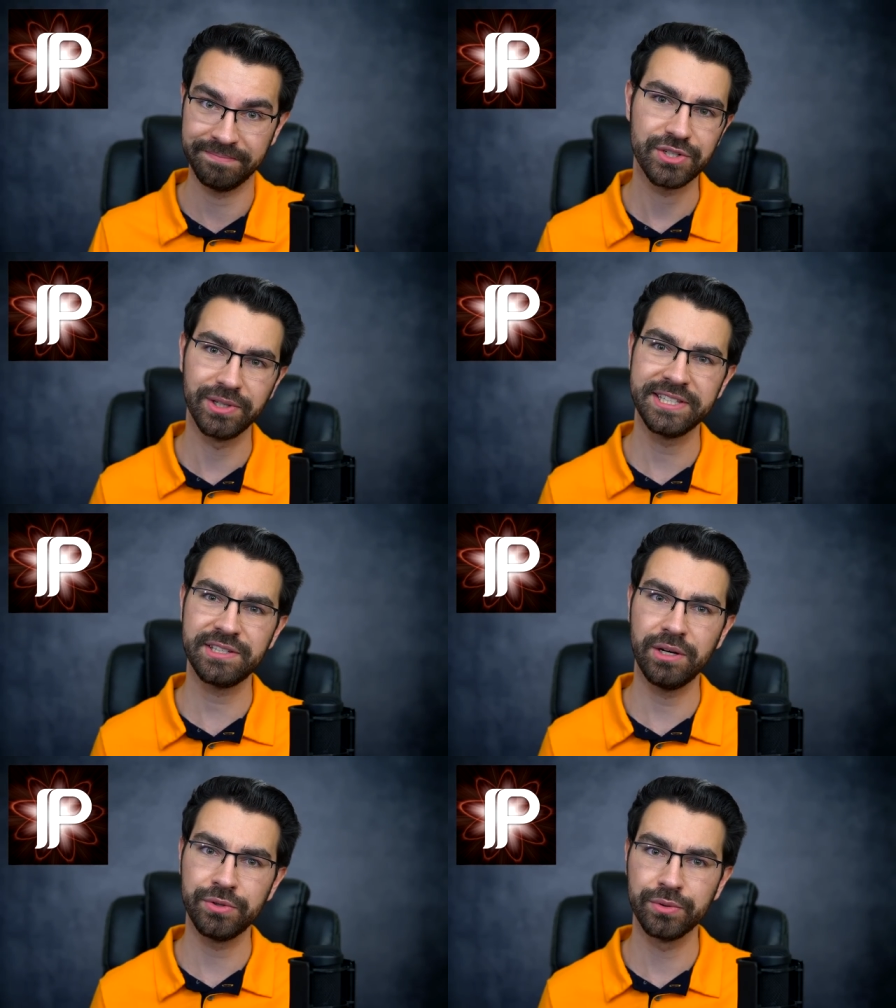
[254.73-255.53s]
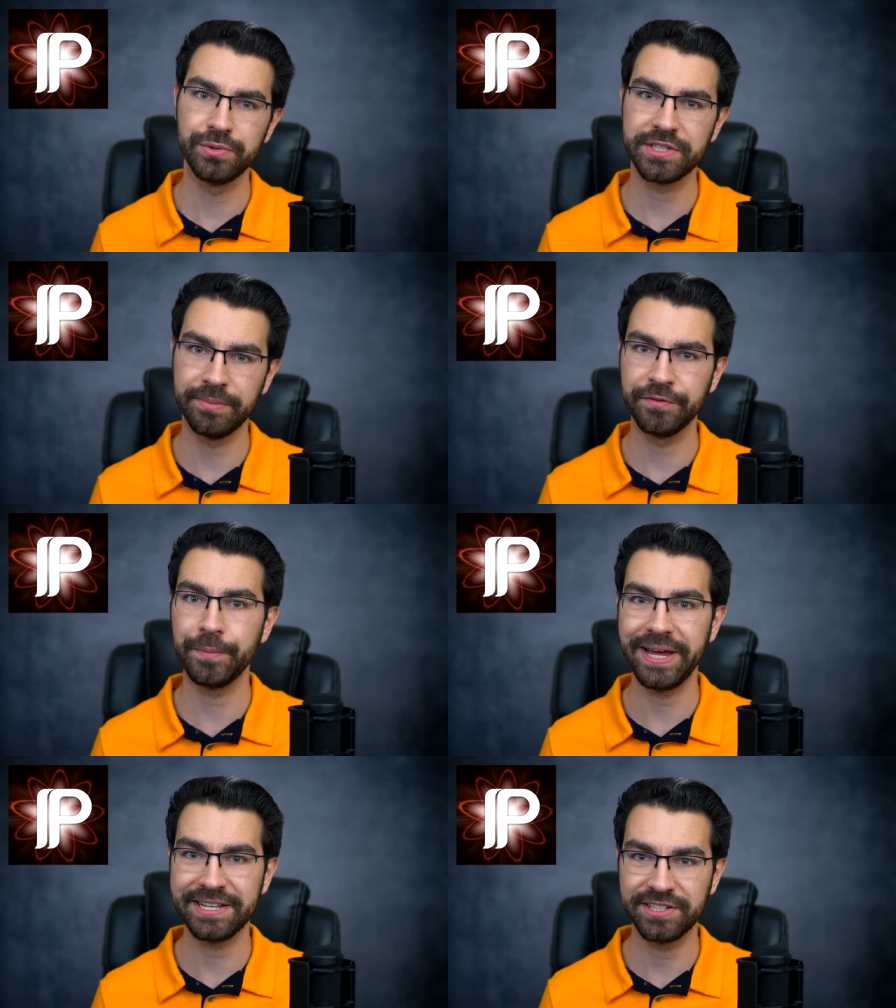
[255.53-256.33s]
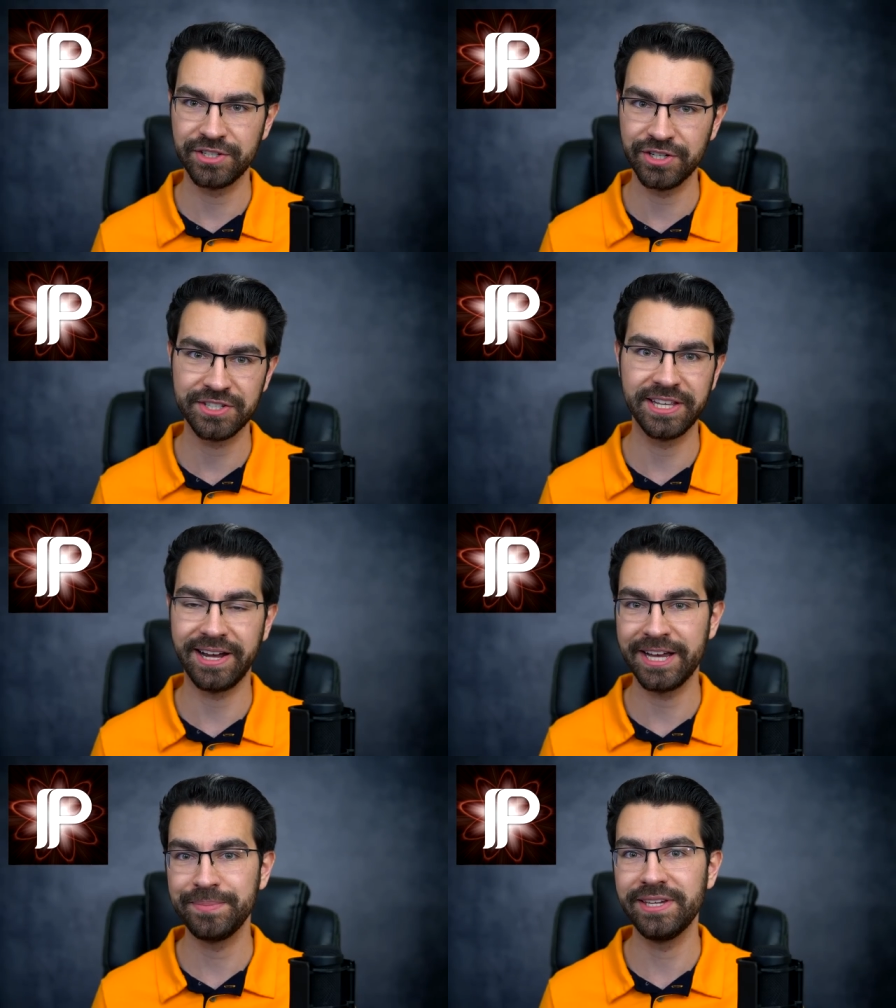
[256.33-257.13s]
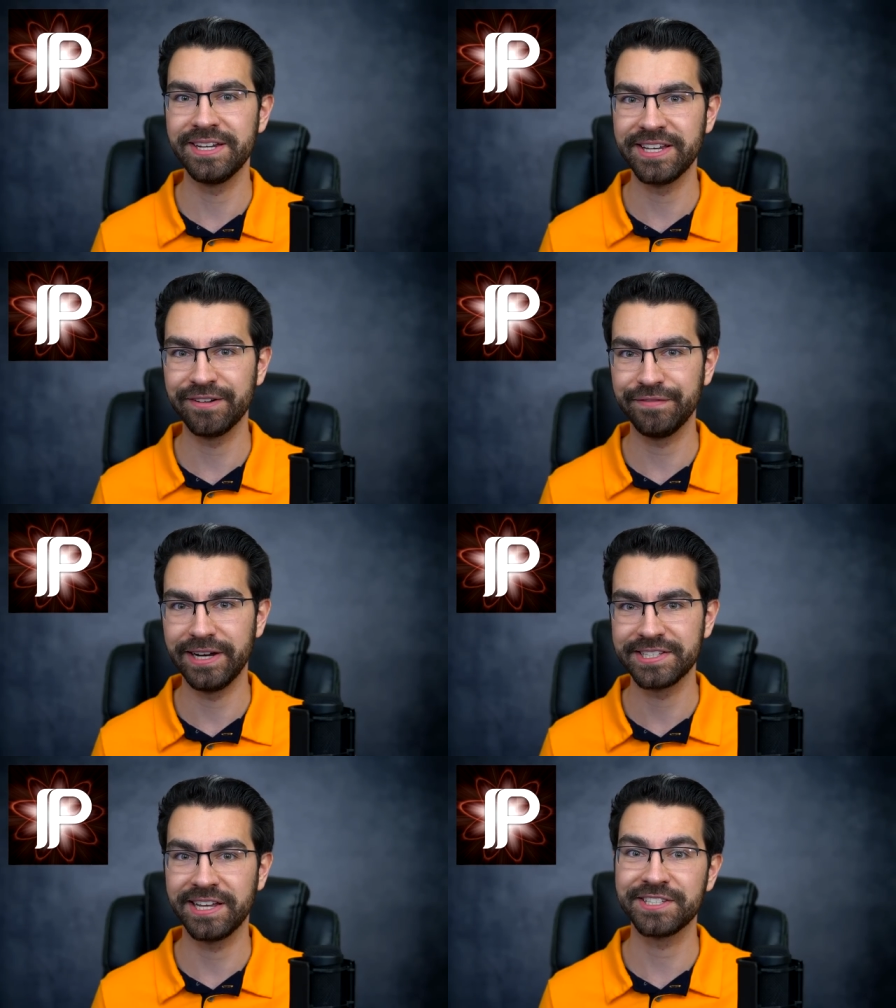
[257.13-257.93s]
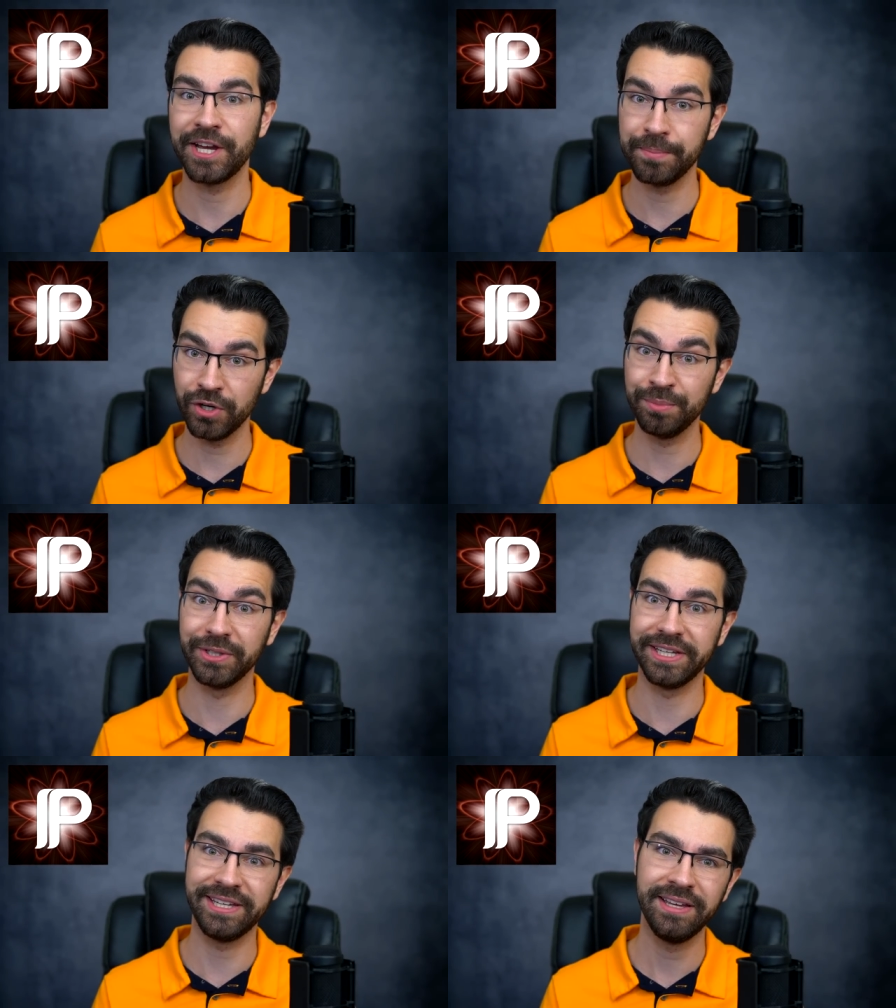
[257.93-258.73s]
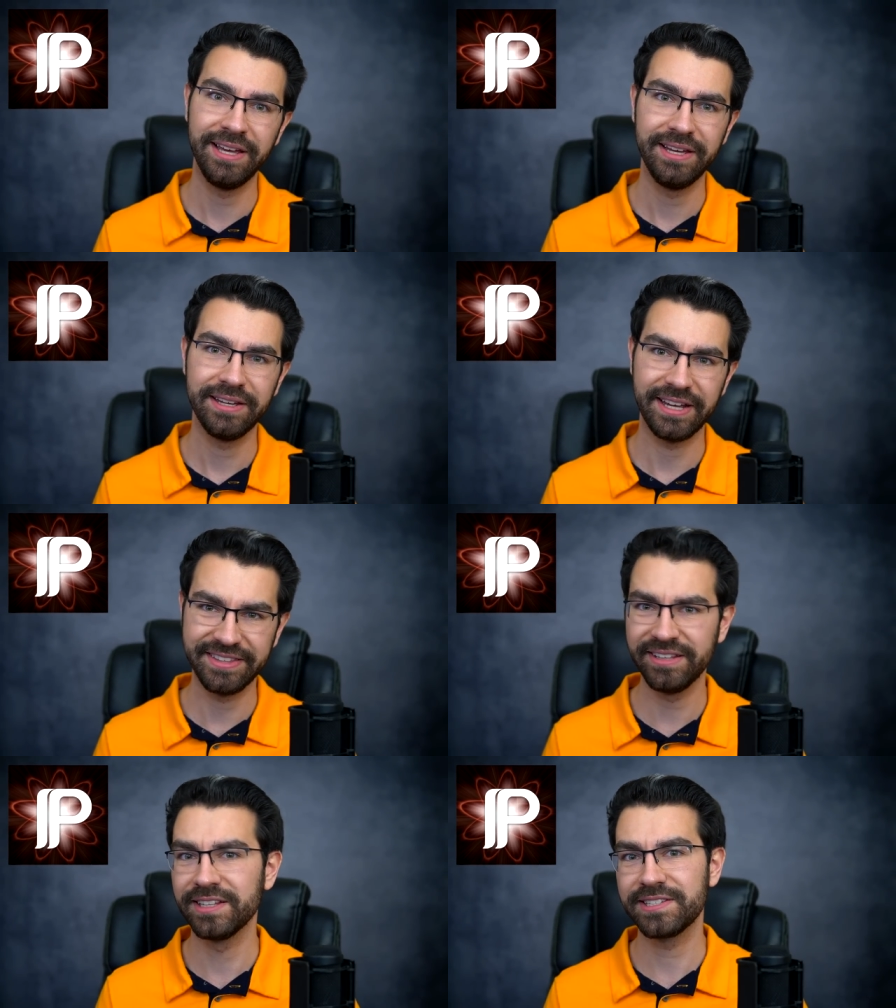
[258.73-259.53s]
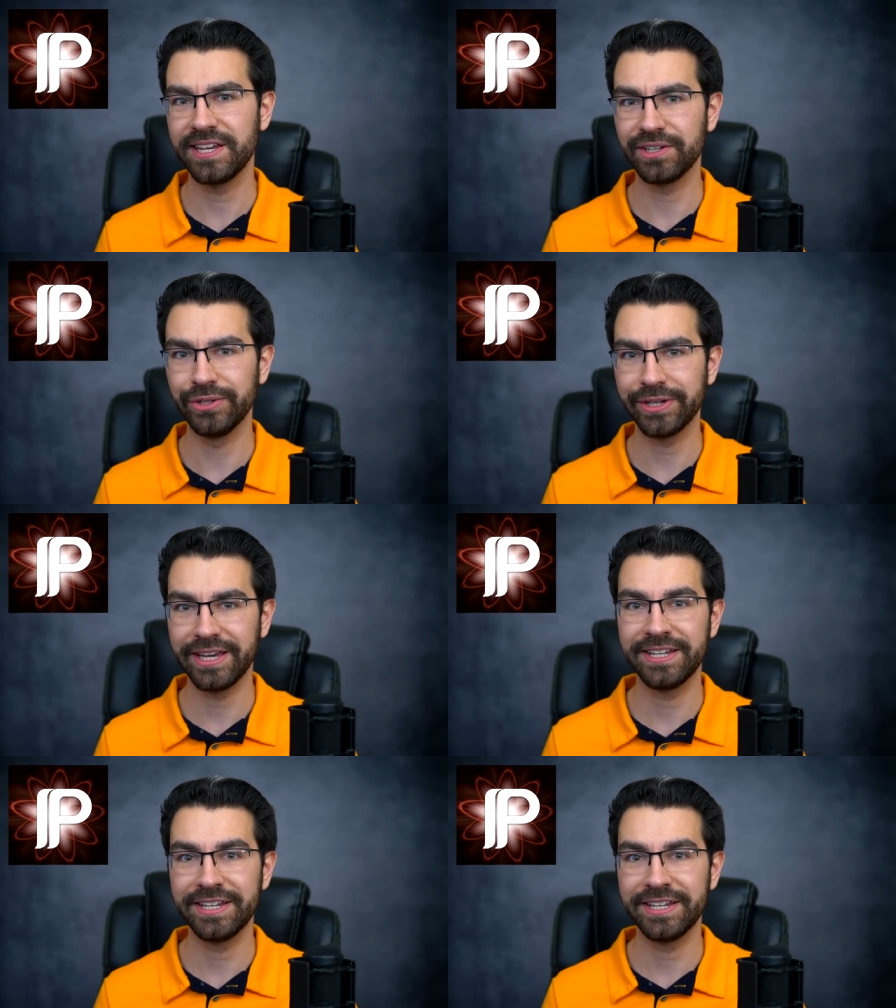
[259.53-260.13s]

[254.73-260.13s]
So let's go through some of the passages that IP identifies as hyperbole and then let's take a look